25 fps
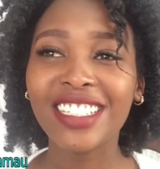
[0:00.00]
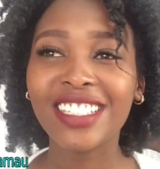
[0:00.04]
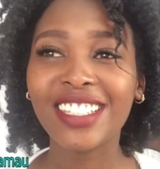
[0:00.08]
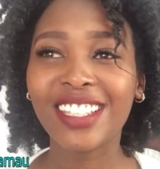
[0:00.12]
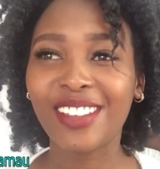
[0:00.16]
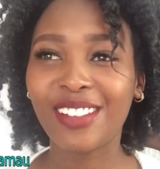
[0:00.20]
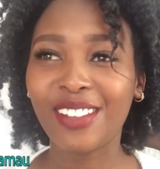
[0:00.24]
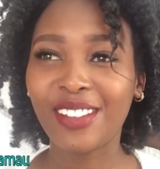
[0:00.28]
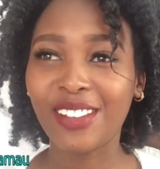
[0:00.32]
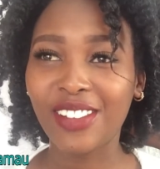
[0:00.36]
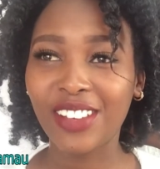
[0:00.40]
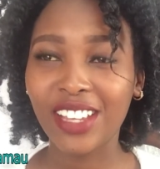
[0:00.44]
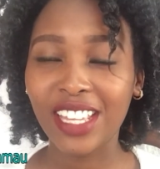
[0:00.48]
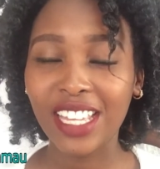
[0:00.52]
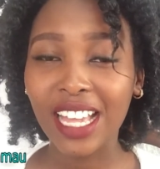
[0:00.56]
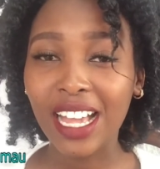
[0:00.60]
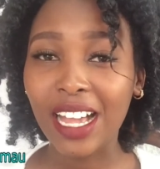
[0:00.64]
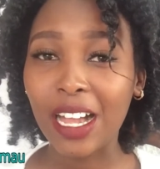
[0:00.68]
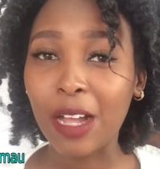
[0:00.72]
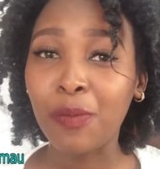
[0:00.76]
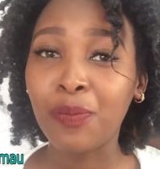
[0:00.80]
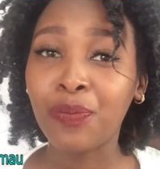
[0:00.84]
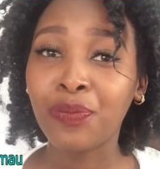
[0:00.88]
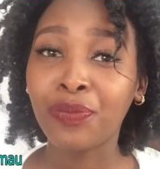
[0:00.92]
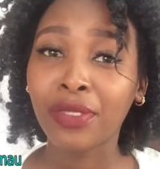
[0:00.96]
So
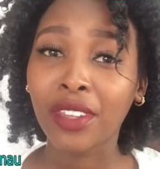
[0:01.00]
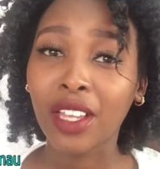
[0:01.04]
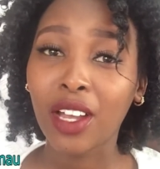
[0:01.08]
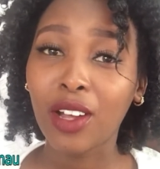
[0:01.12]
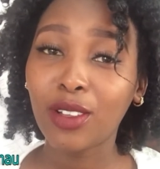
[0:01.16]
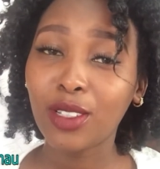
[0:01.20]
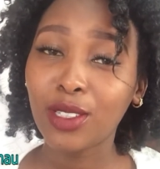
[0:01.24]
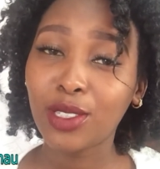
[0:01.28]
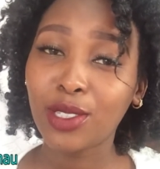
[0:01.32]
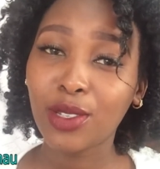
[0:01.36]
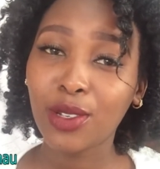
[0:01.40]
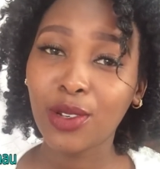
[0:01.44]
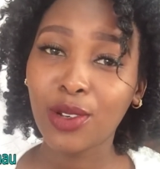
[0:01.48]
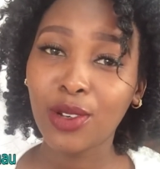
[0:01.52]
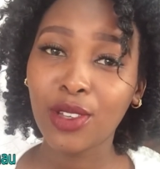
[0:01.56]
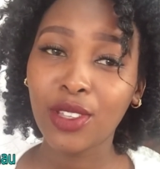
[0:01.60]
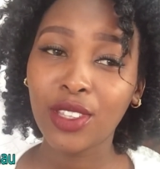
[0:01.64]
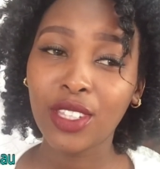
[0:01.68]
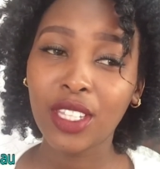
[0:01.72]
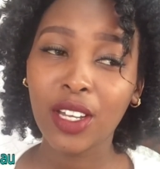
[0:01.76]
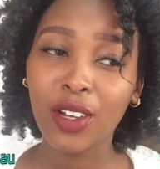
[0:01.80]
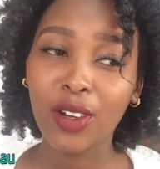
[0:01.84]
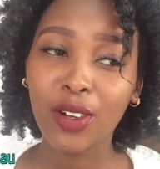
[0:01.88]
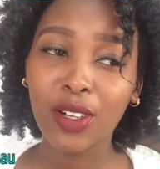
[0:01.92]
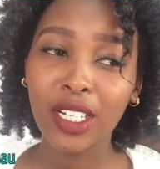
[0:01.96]
yeah. Also,
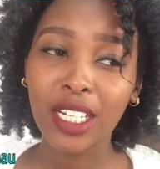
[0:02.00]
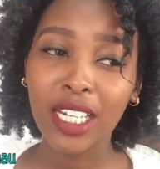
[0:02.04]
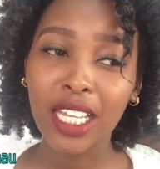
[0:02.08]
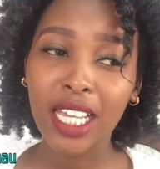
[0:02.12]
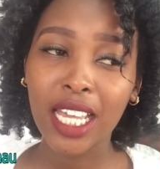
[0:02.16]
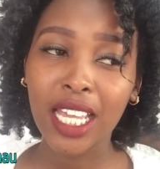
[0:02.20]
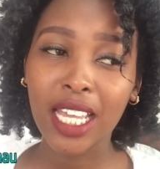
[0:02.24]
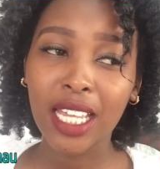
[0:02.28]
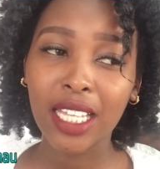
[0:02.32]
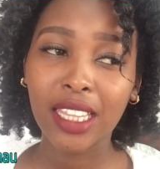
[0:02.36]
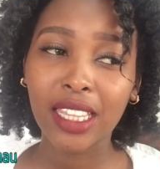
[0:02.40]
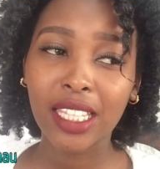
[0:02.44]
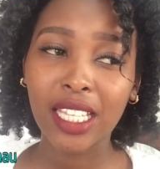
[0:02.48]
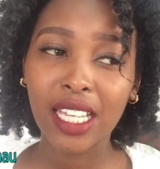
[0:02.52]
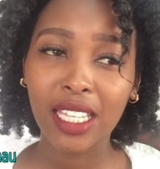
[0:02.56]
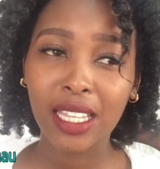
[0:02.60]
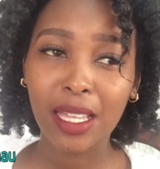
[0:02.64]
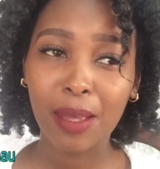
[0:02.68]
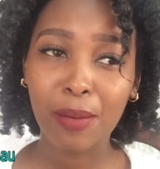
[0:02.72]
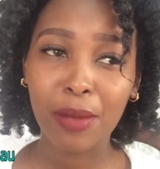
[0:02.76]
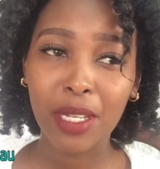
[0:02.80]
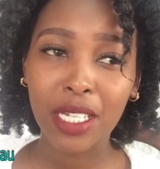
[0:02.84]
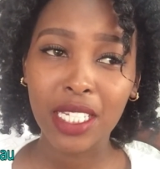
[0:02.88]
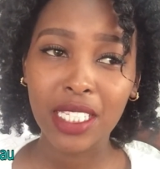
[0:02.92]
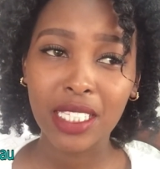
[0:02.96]
the only thing
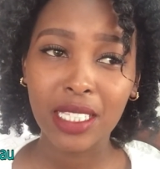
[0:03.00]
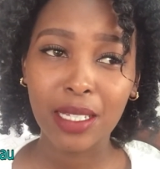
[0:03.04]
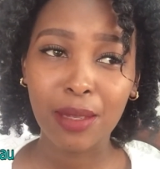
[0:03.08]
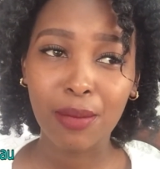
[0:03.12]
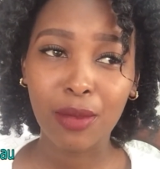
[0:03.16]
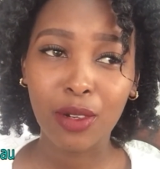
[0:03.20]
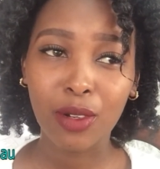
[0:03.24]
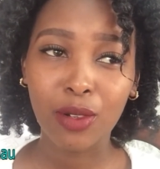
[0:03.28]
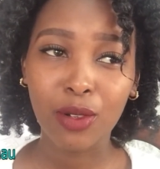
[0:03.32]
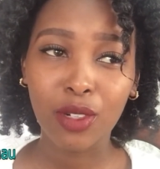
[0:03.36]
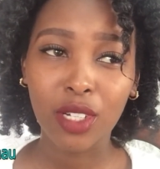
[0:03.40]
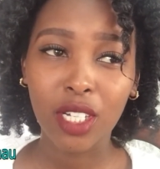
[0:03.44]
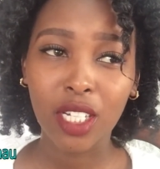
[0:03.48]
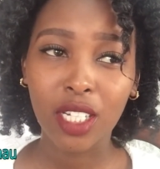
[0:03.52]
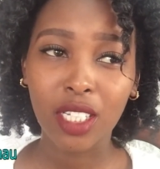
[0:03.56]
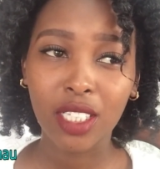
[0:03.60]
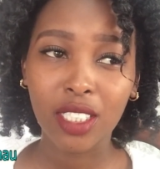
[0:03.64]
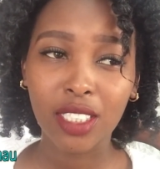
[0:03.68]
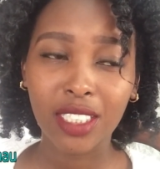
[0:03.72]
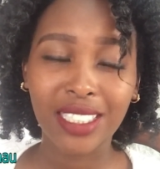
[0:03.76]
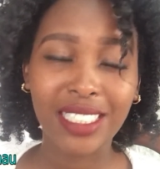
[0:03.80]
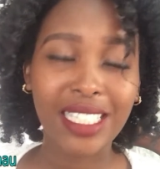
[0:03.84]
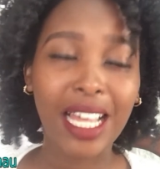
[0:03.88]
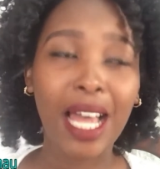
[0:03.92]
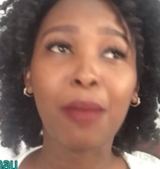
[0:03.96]
that makes them look
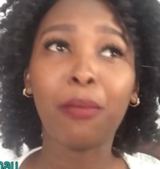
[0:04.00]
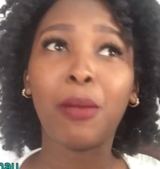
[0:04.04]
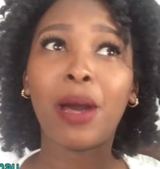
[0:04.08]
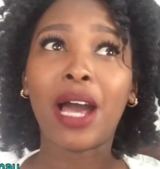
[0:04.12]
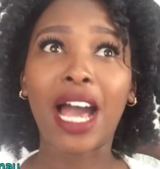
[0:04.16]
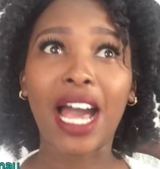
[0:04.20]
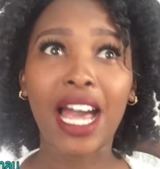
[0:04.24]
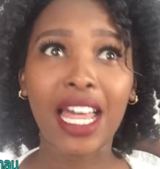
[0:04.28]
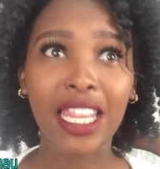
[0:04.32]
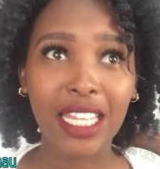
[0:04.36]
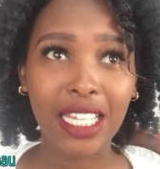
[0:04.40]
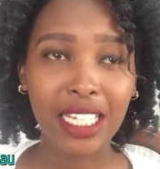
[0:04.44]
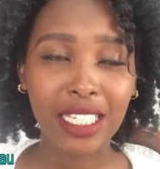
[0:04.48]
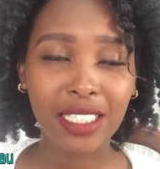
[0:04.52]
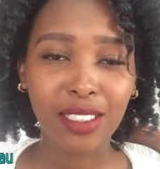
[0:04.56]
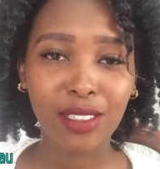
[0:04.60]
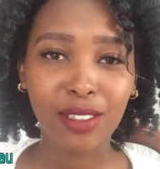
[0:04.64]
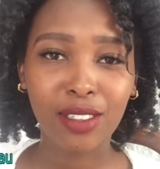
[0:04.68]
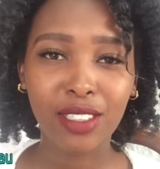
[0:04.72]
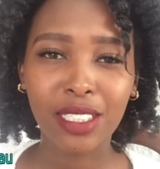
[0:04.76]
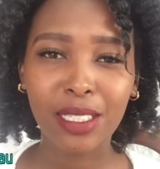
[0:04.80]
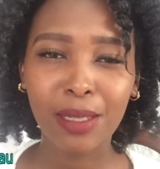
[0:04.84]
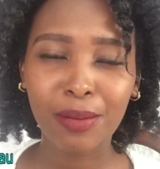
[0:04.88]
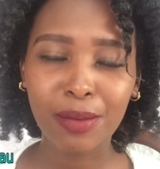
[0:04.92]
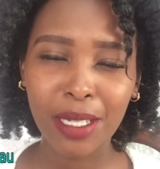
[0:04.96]
some others,
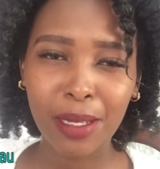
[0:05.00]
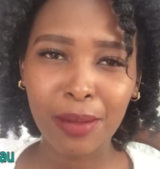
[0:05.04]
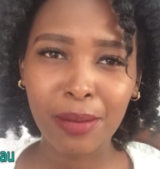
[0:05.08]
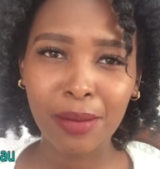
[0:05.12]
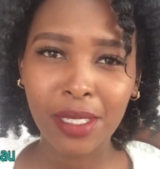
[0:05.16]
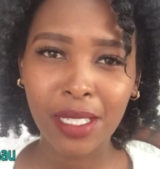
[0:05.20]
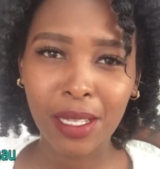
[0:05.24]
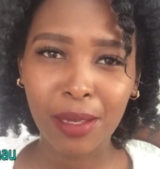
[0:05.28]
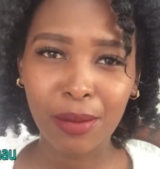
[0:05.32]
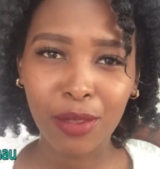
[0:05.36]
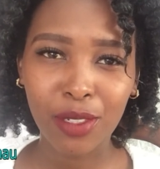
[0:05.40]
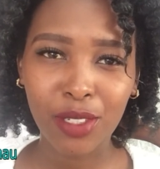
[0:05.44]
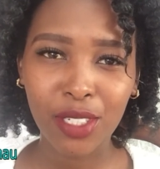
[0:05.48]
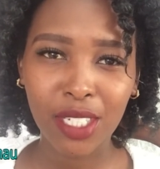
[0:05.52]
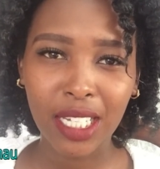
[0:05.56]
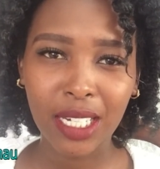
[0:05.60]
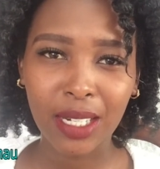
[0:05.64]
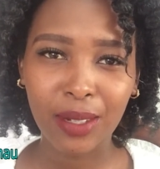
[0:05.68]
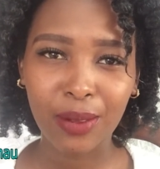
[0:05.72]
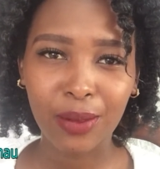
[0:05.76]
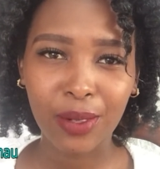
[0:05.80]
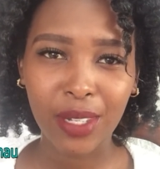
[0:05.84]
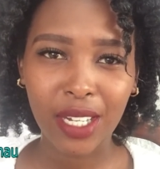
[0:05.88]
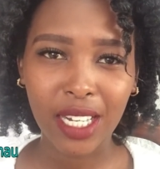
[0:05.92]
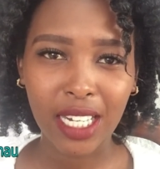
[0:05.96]
because sometimes I'm
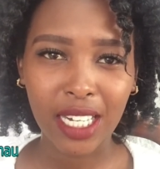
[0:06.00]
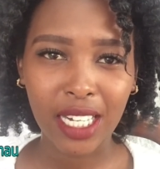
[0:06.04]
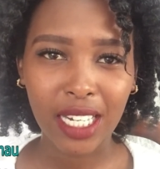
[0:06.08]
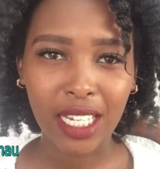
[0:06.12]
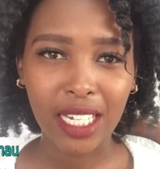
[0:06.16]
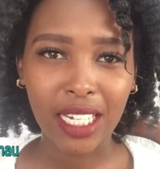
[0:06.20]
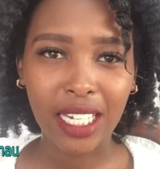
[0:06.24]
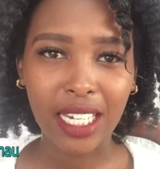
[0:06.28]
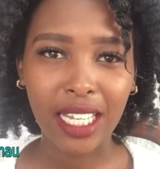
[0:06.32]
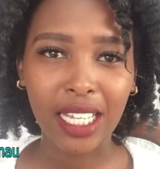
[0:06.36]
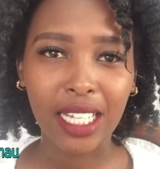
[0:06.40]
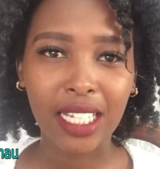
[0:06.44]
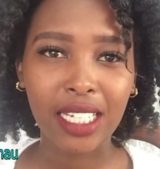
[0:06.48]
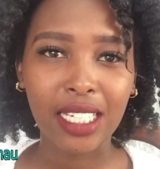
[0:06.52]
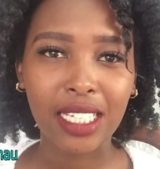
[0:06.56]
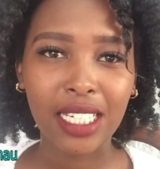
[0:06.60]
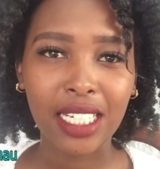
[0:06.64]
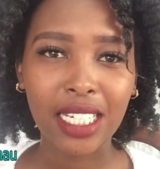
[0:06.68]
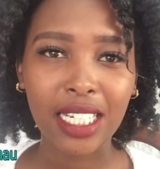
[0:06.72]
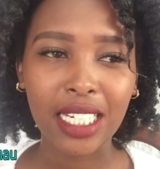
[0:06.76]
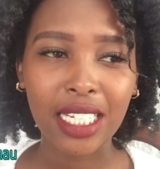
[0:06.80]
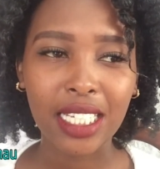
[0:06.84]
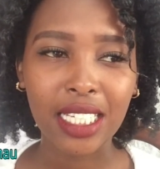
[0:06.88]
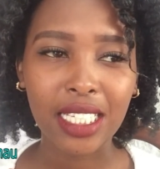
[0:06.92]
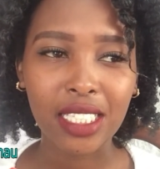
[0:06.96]
usually wearing like
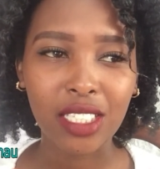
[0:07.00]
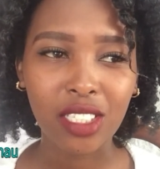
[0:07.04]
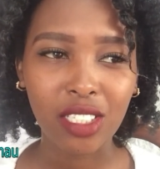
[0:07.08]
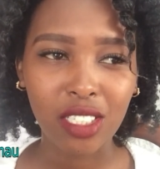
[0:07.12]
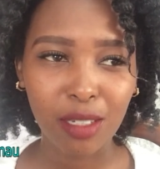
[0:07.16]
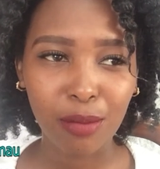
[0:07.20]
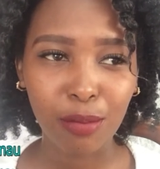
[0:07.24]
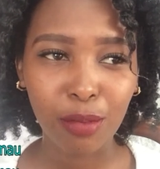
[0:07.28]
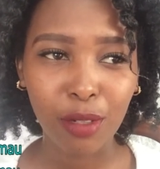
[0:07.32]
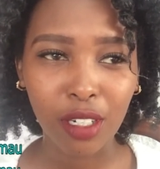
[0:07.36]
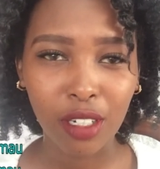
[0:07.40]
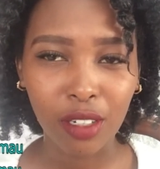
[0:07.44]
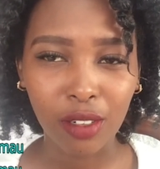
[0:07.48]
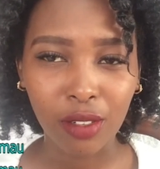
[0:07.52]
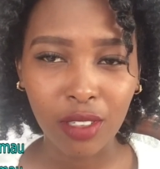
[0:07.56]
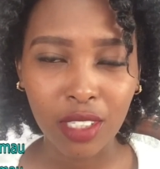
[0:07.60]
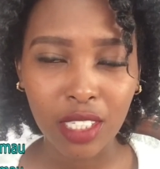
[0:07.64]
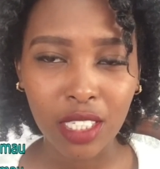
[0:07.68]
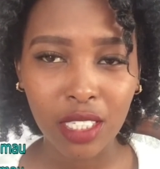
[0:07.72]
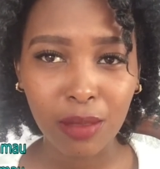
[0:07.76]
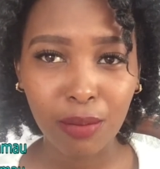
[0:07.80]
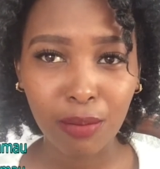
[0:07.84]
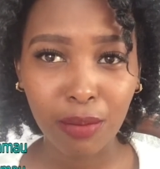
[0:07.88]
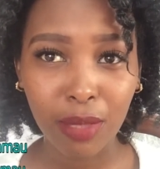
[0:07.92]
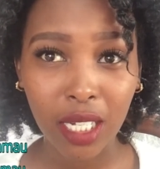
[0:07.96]
really cheap
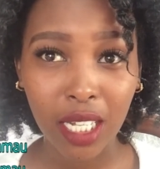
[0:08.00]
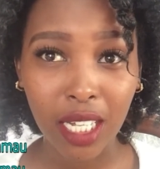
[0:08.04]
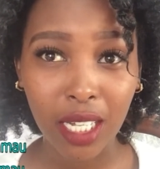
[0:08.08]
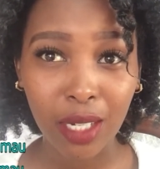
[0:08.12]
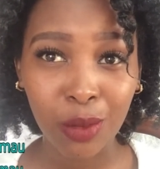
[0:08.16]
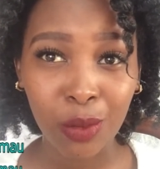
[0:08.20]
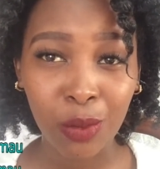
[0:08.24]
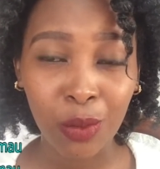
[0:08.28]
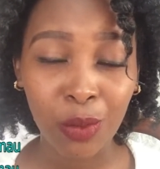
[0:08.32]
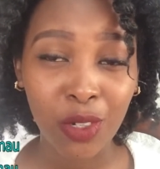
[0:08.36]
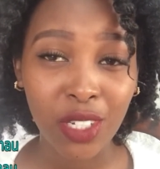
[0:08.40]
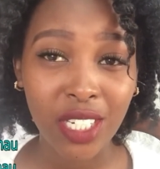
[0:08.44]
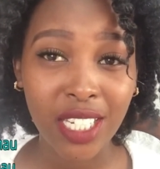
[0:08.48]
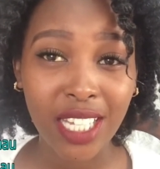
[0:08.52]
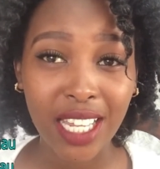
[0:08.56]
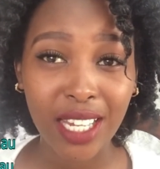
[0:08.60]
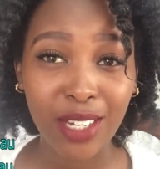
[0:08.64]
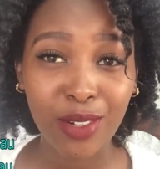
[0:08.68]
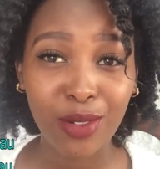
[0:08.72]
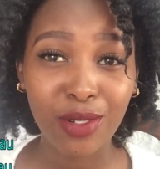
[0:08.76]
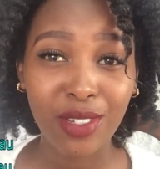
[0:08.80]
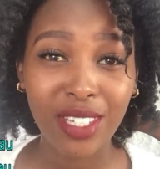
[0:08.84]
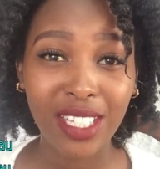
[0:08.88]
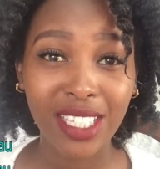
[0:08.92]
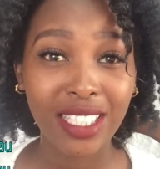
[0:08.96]
clothes, but what I
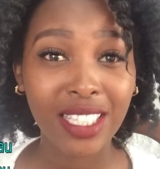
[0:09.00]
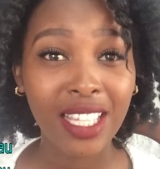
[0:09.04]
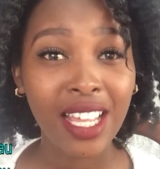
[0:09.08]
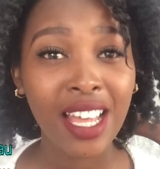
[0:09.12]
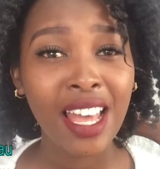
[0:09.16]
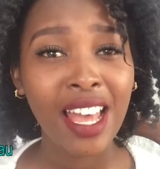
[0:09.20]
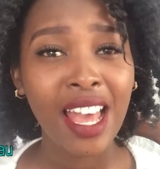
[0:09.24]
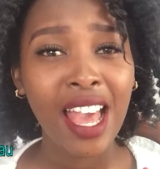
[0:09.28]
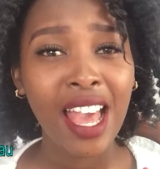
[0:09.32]
do is